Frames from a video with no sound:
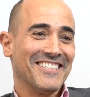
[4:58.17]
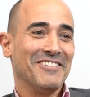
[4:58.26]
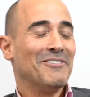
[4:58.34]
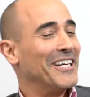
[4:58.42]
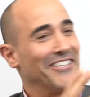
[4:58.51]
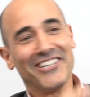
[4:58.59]

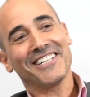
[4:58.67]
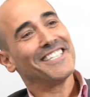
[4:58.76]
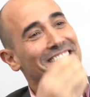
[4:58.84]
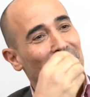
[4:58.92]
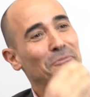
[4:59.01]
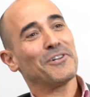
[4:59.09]
What, you're not going
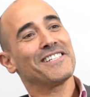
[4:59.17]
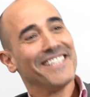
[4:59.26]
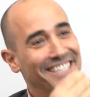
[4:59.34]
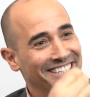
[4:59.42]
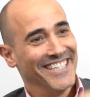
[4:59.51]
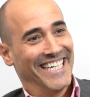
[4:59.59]
to say, where's
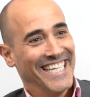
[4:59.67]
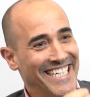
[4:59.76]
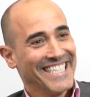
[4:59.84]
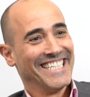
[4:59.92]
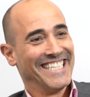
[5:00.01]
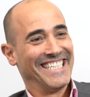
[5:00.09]
Italy?
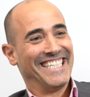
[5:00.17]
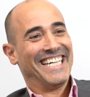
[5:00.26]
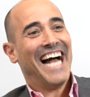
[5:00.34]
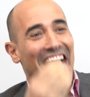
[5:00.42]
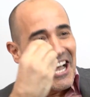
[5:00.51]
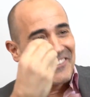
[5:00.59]

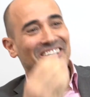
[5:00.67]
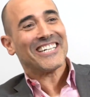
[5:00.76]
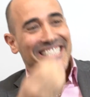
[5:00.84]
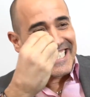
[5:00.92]
Where's